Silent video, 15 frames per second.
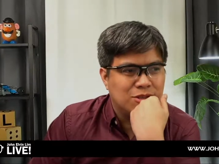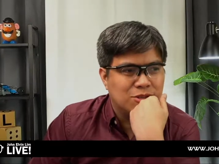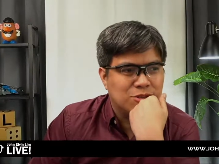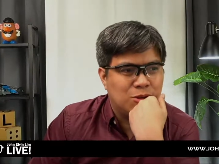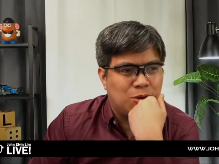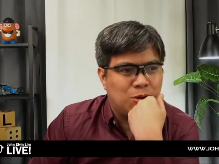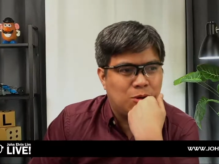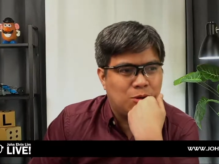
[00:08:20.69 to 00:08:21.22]

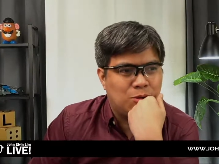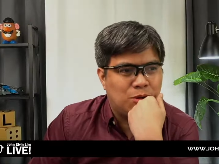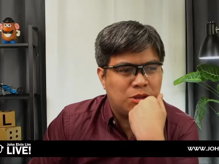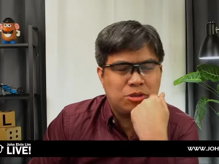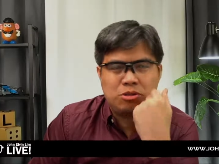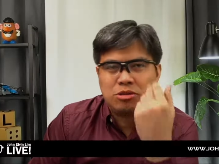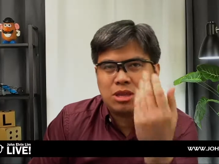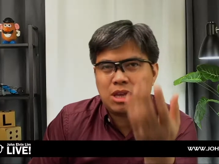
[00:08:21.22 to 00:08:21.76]
So what
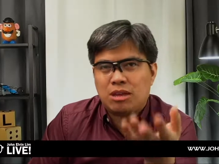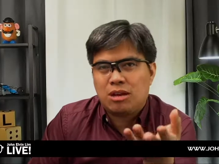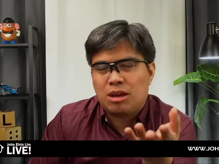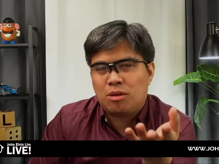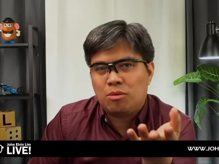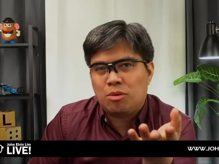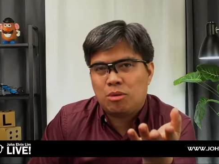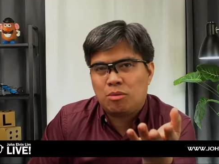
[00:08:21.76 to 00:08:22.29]
do you think?
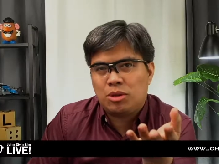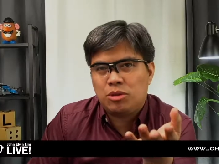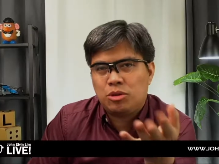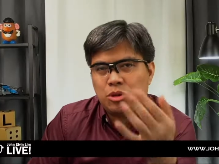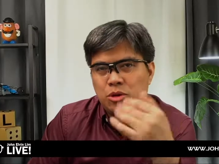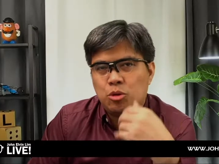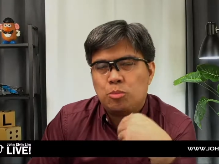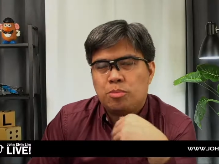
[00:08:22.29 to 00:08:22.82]
What do
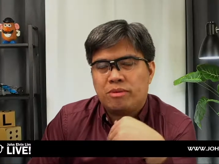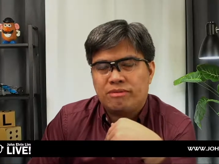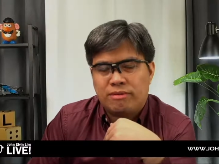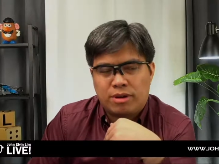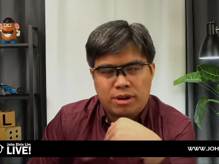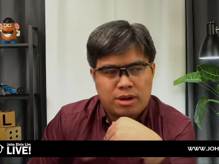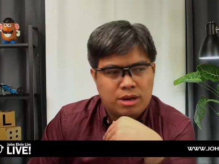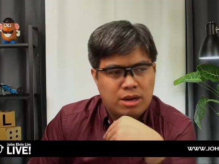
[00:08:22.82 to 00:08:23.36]
you
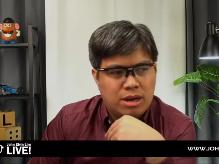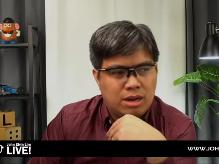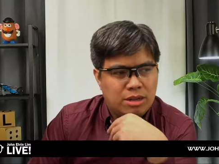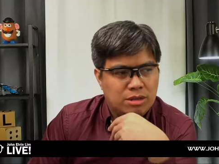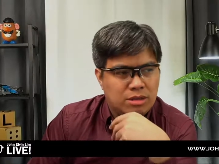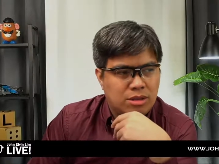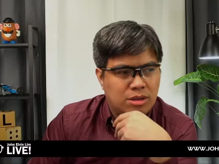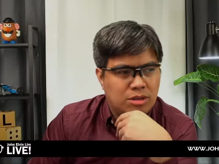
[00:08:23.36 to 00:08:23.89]
prefer?
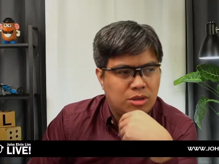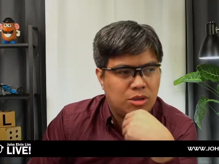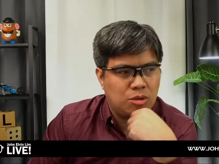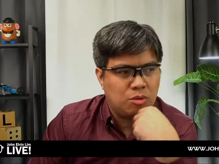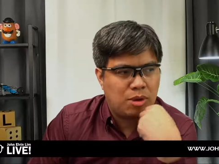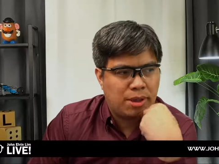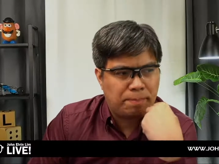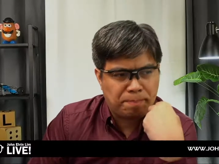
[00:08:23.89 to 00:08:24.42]
Do
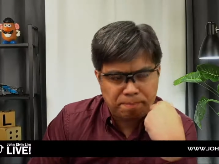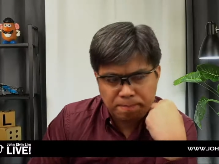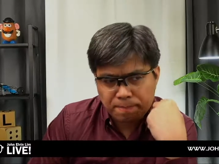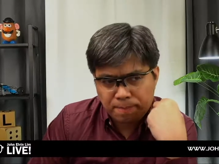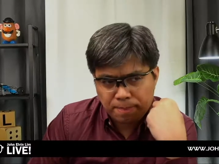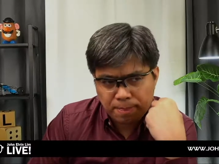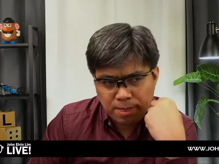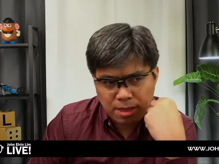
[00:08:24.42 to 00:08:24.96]
you want?
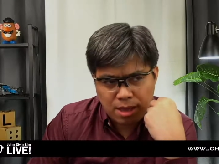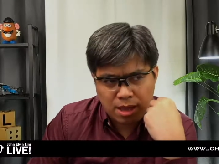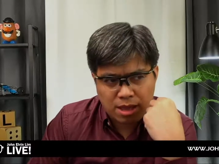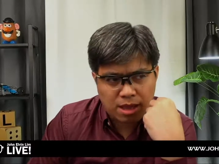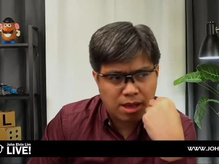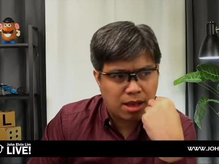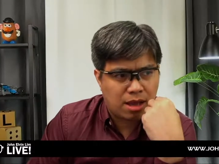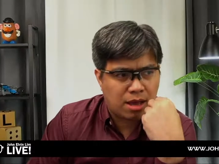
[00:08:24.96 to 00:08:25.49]

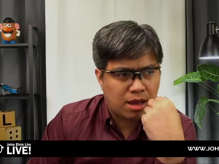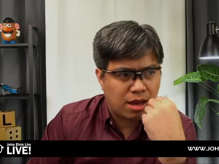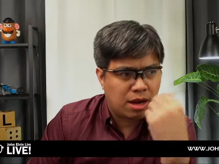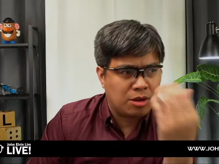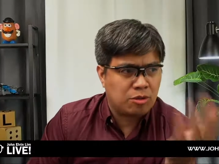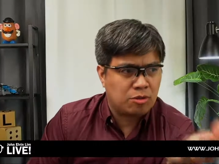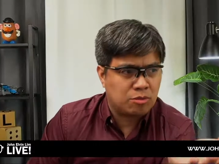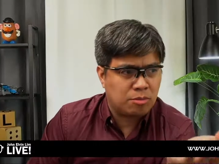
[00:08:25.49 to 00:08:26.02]

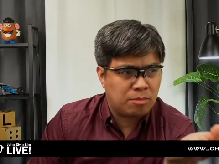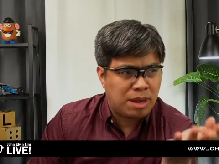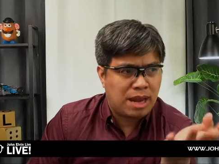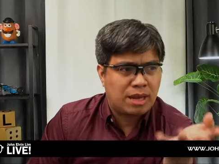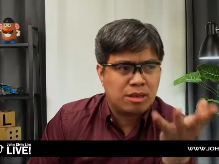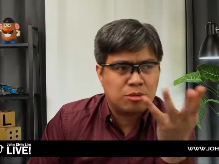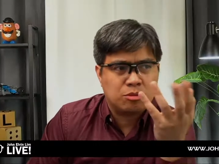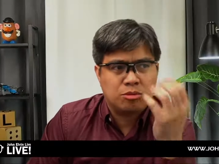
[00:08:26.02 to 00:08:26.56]
Are you
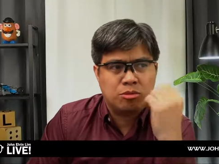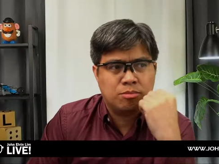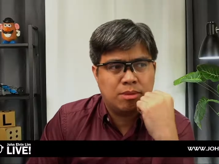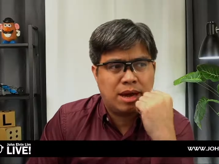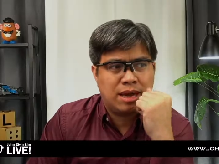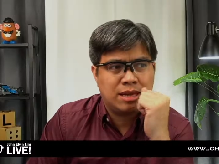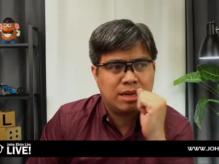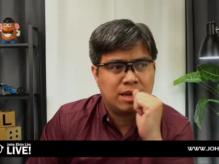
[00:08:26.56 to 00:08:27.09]
planning to
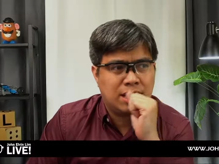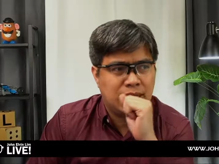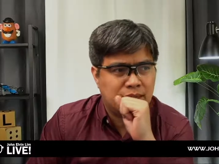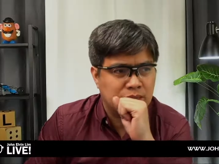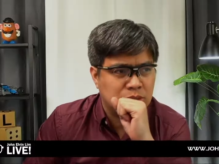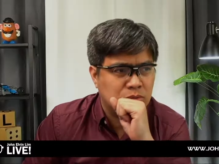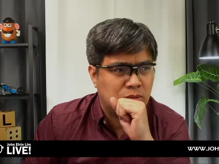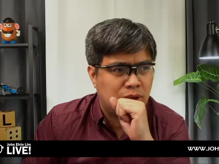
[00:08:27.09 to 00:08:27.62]
buy the
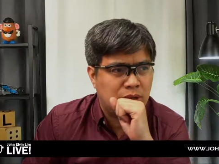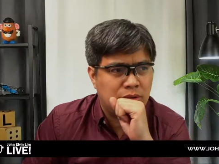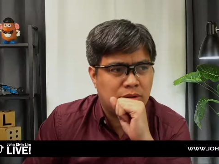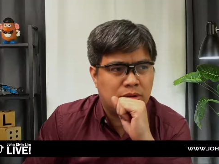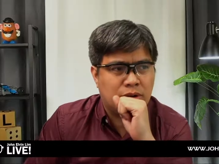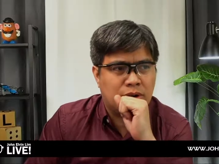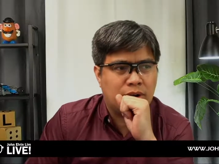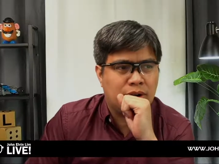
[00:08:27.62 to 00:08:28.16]
latest one,
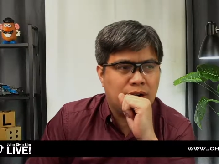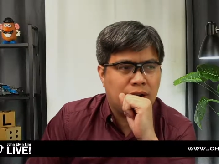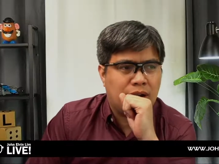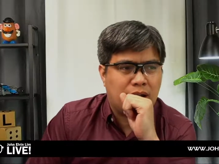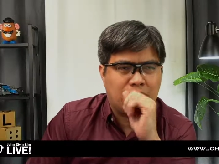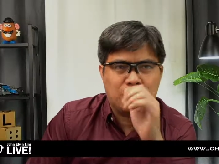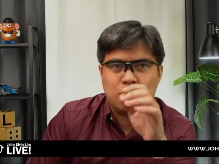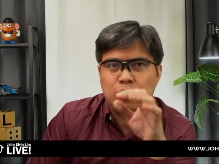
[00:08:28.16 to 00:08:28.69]
or
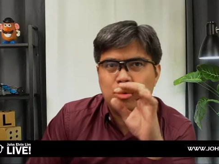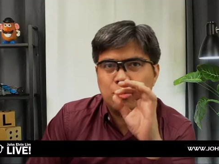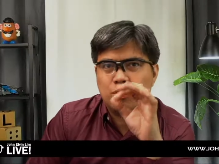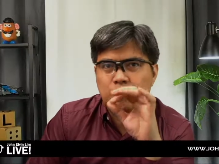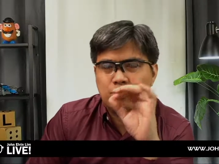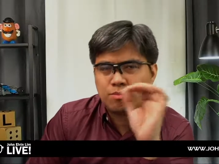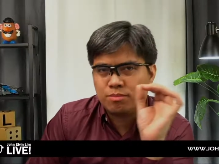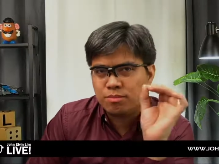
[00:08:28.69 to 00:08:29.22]
are
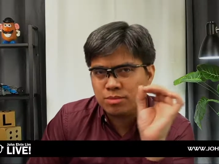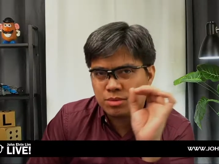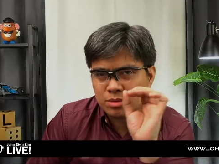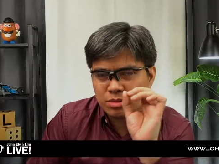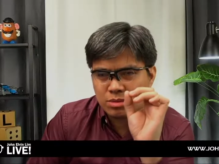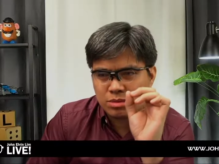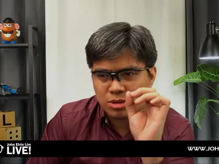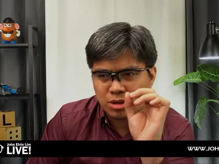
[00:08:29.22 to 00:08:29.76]
you,
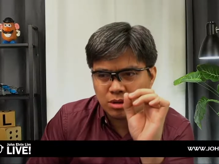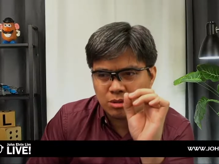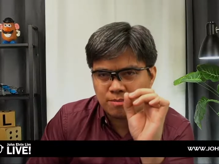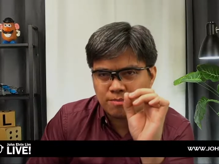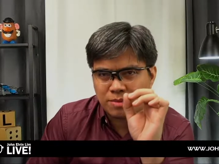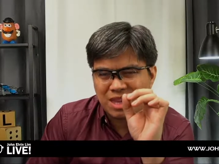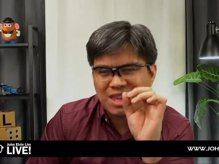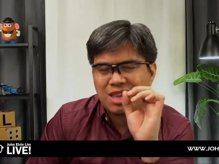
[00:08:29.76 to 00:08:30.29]

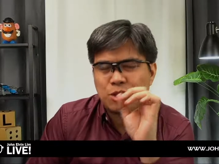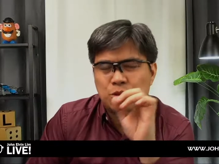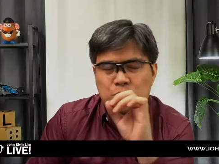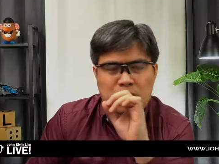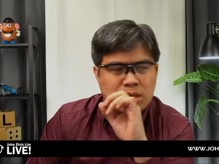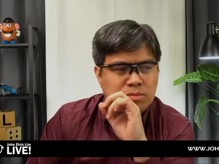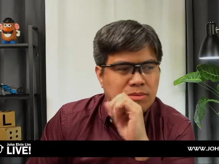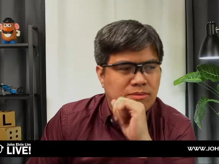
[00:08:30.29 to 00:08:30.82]
thinking
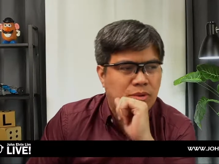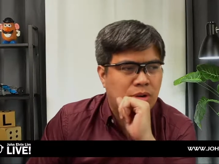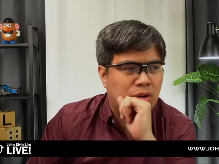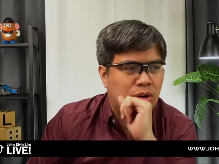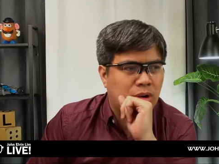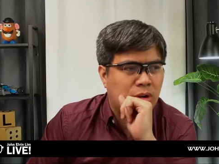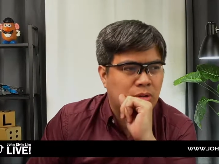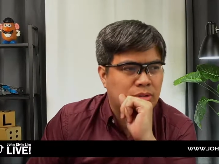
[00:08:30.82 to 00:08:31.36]
twice
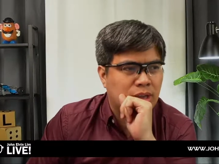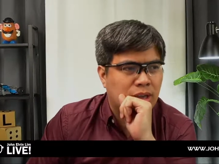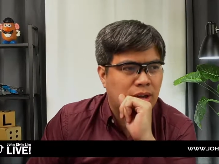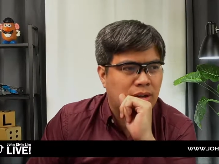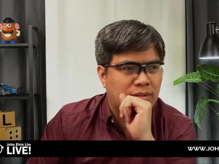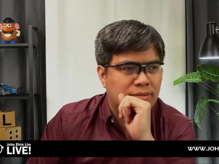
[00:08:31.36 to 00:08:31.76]
before holding off?